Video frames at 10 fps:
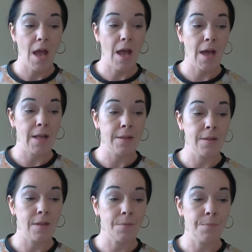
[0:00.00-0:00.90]

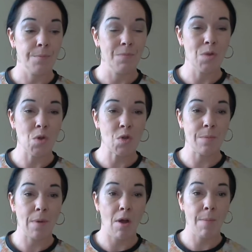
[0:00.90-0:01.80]
and usually
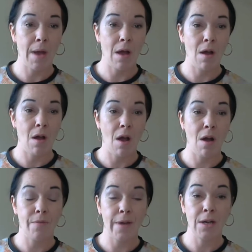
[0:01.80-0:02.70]
by about
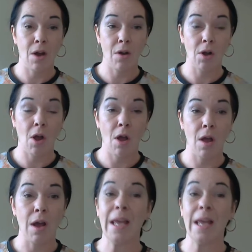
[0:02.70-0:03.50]
8:30, 9 o'clock,